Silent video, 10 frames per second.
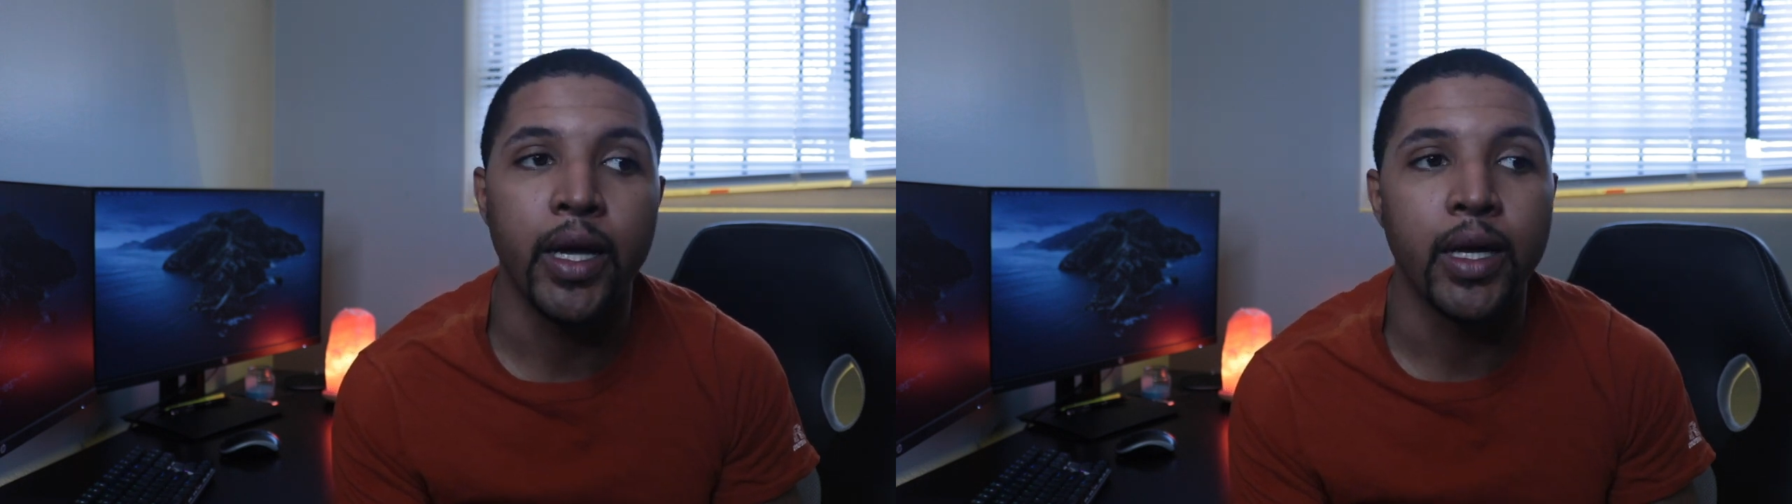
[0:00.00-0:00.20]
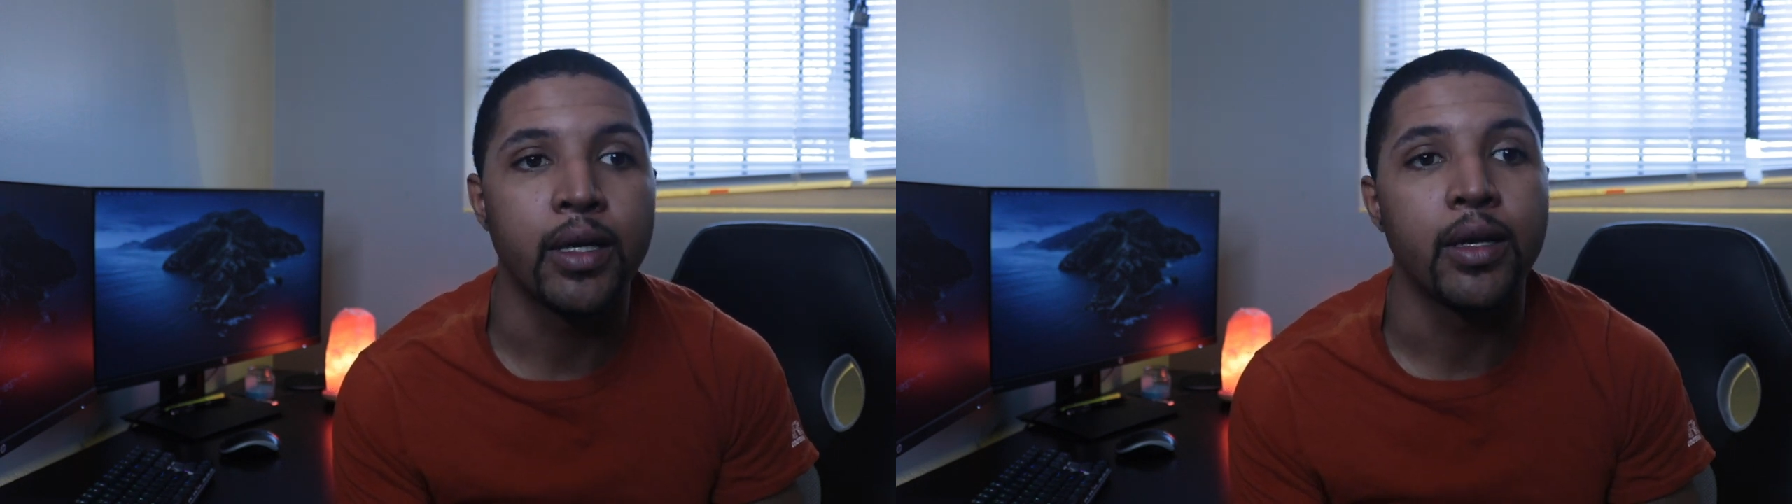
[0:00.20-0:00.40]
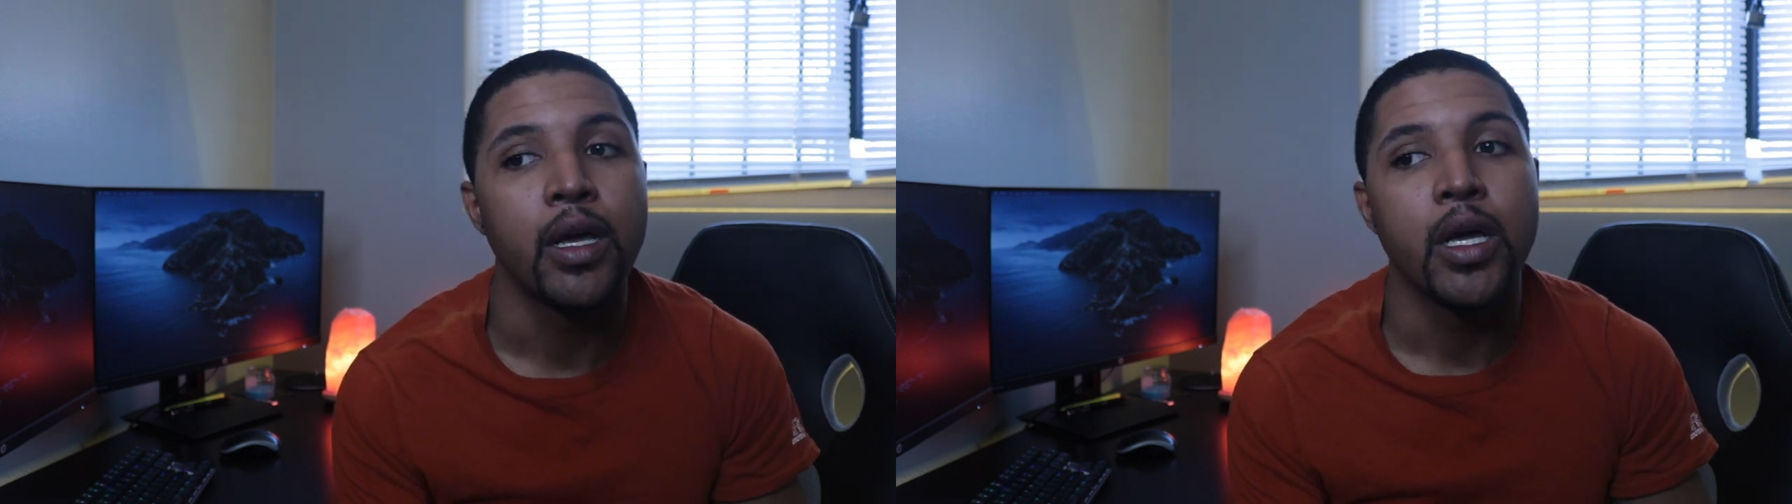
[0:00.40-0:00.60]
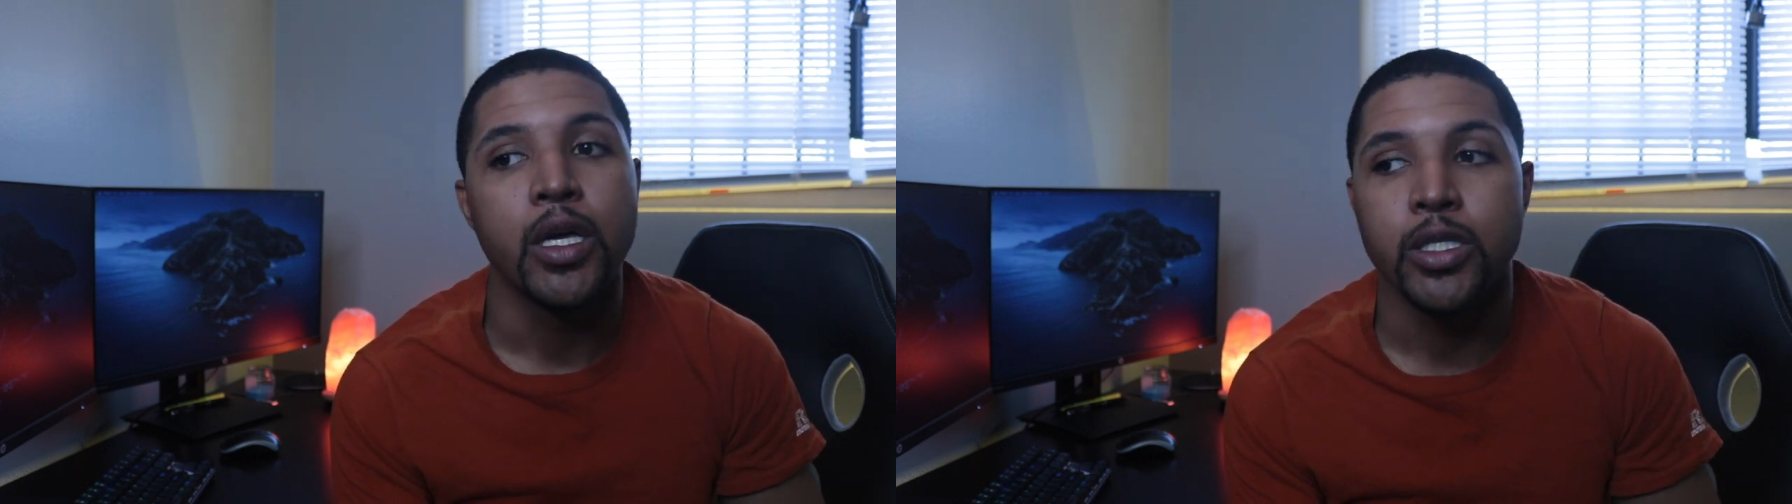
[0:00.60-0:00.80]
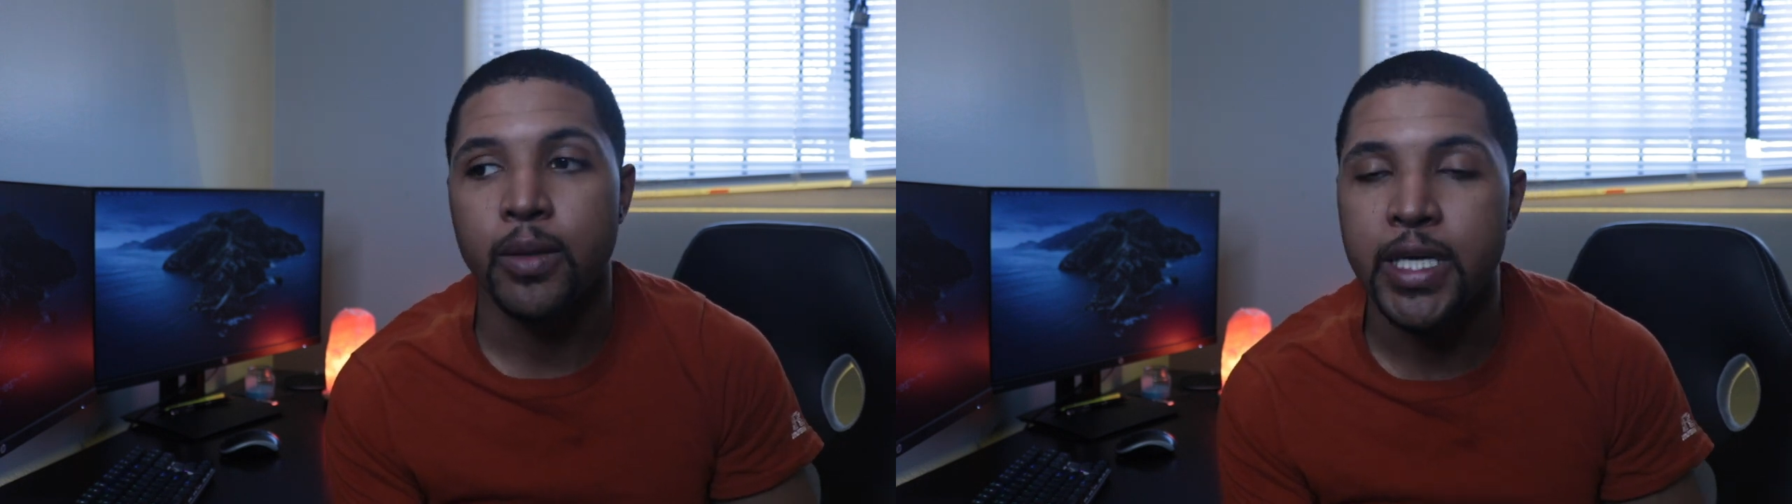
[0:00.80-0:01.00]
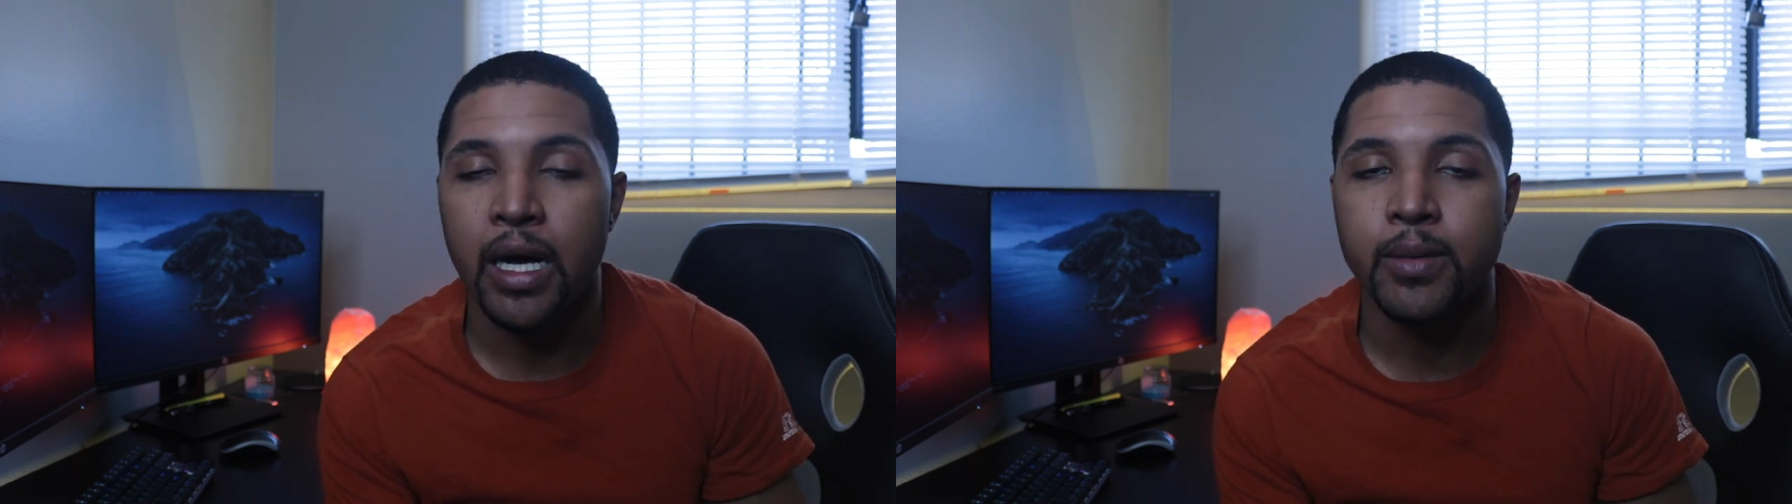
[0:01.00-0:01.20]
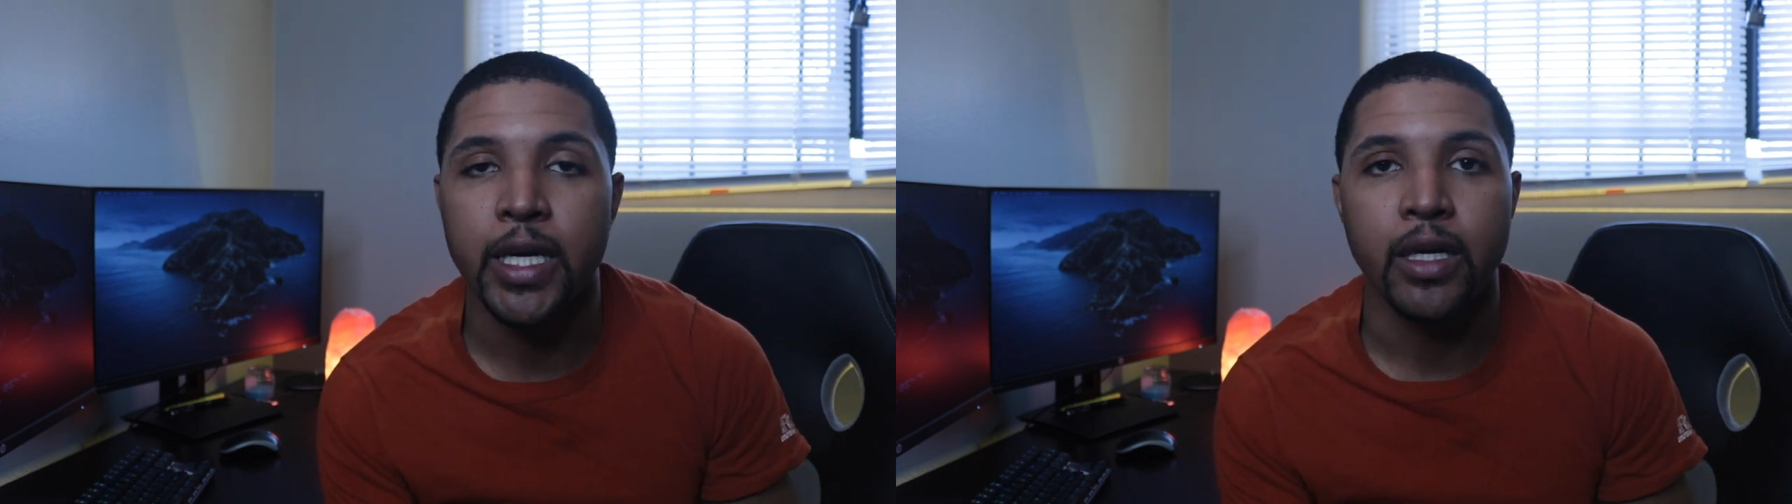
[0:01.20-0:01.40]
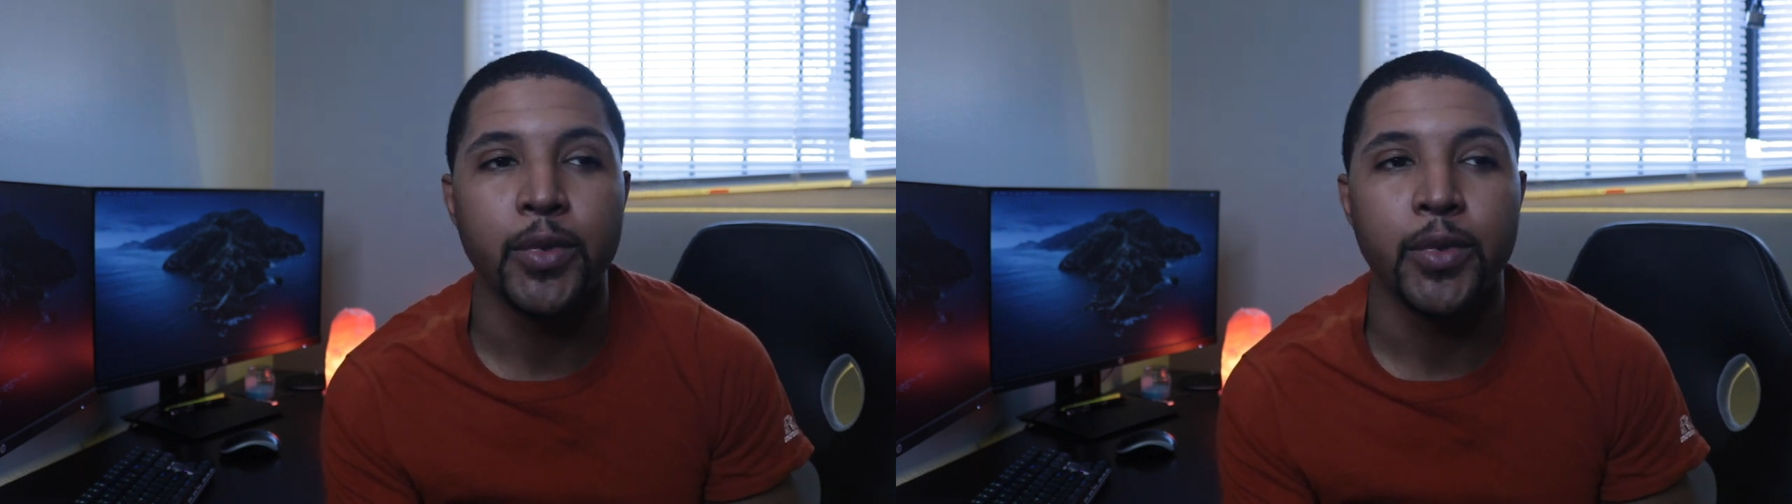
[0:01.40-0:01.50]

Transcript: And sometimes that